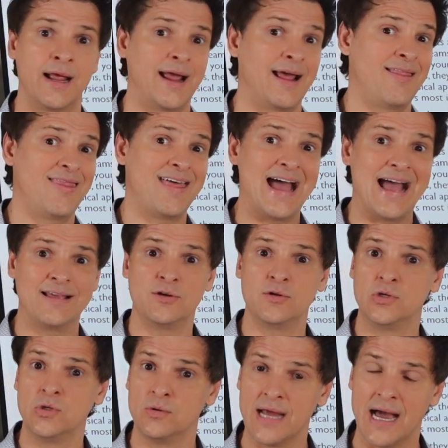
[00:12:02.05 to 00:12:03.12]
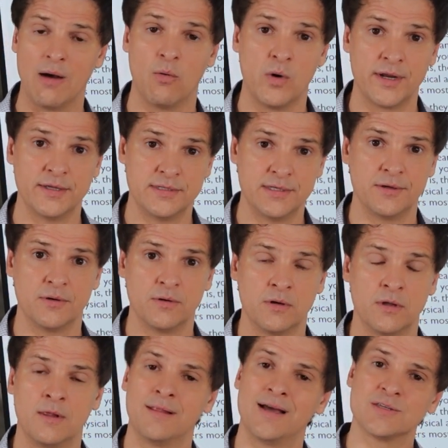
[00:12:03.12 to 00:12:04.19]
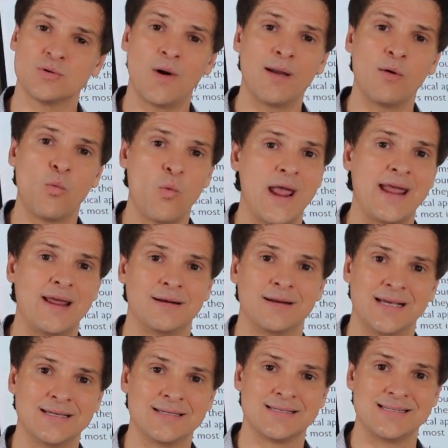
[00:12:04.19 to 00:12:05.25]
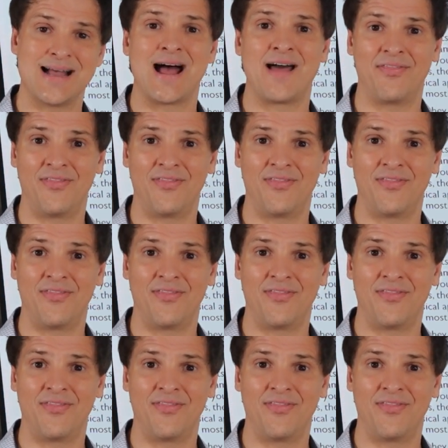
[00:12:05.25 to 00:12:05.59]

And that you do not want to do. That's why weight is not